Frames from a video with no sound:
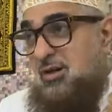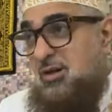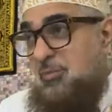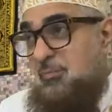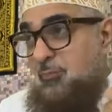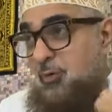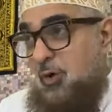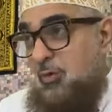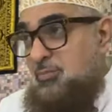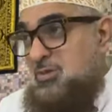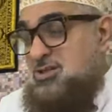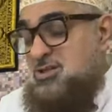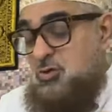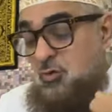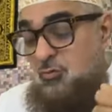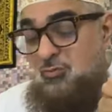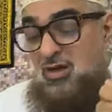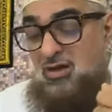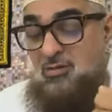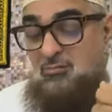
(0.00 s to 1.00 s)
given a
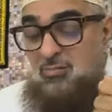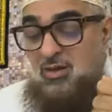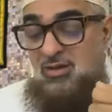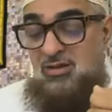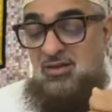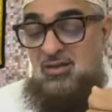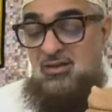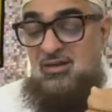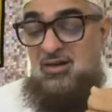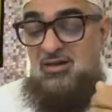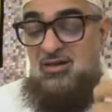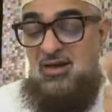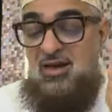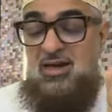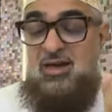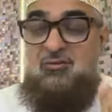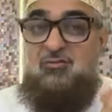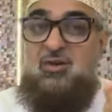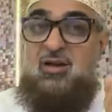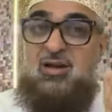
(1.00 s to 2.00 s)
promise to my mother
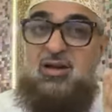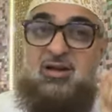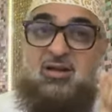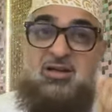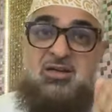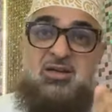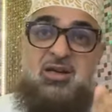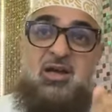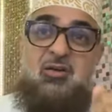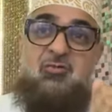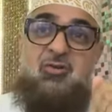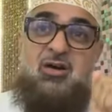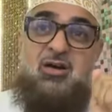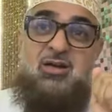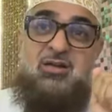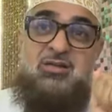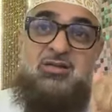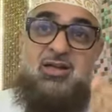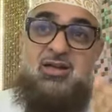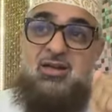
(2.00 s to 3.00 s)
that I will
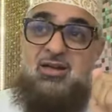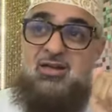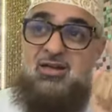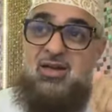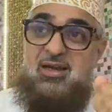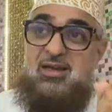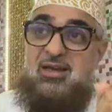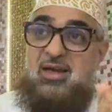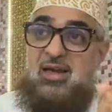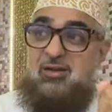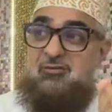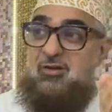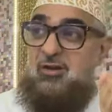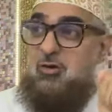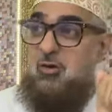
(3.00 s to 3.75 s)
never tell lie,